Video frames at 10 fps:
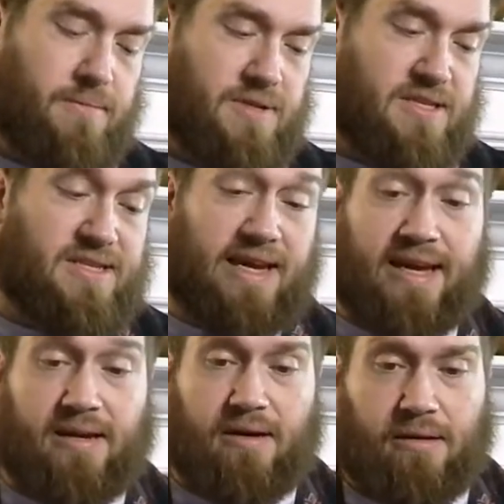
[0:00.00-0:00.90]

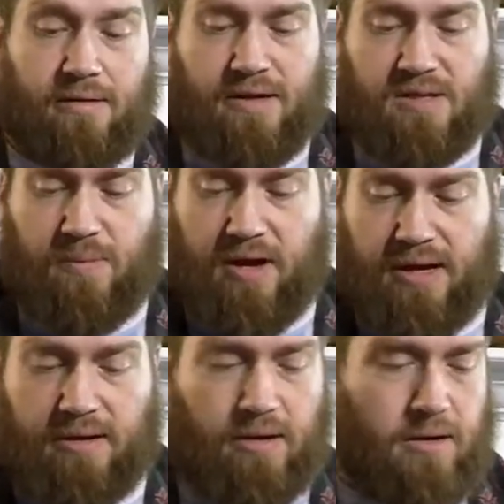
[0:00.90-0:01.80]
stand that's
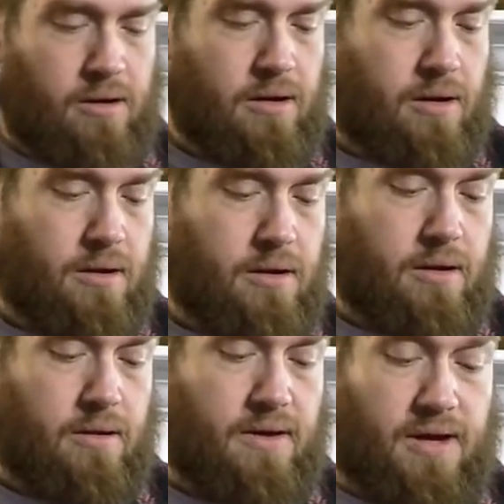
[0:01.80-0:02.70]
behind her,
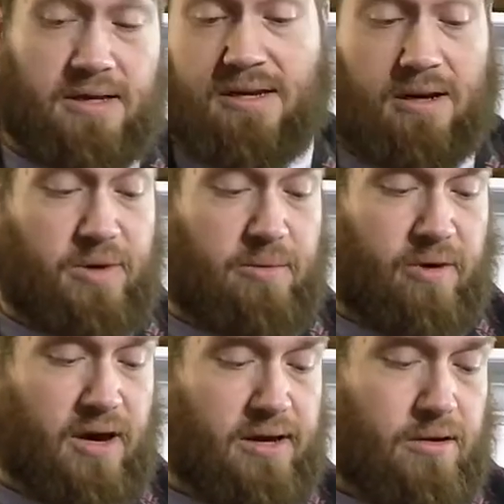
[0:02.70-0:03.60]
that is going to be
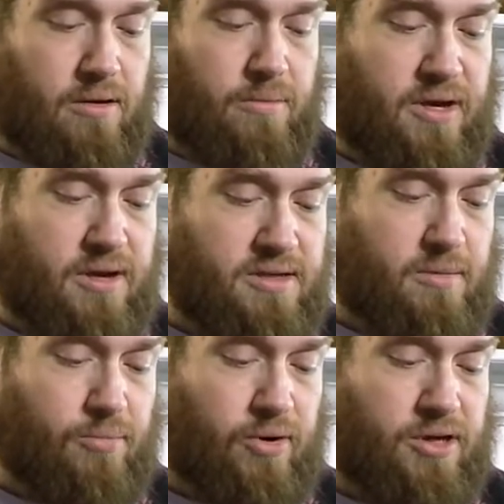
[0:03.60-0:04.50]
behind her, because
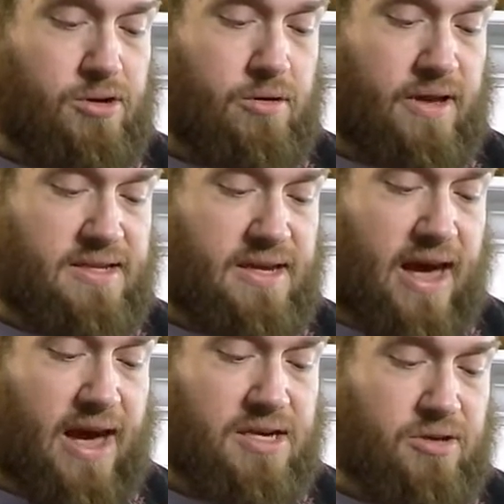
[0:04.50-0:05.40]
I'm pretty sure that's
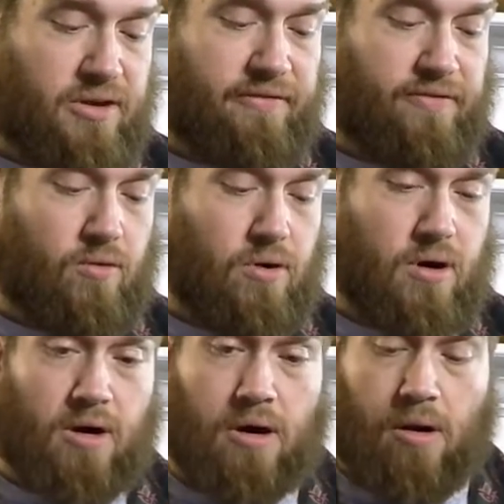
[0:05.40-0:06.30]
actually
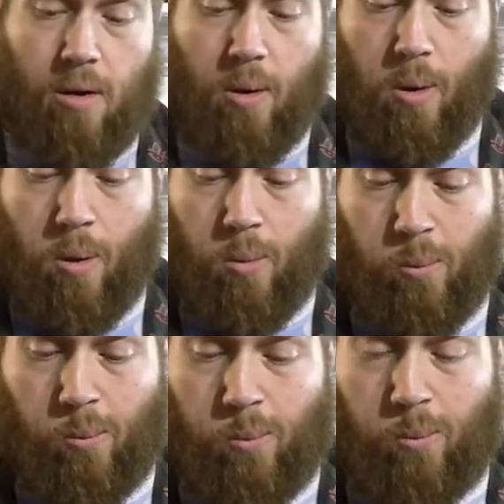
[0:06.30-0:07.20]
for
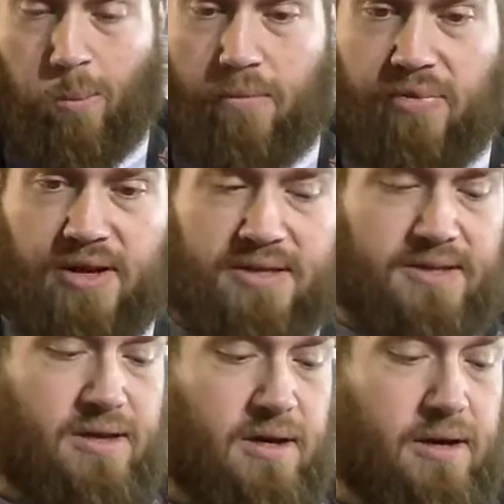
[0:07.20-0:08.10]
this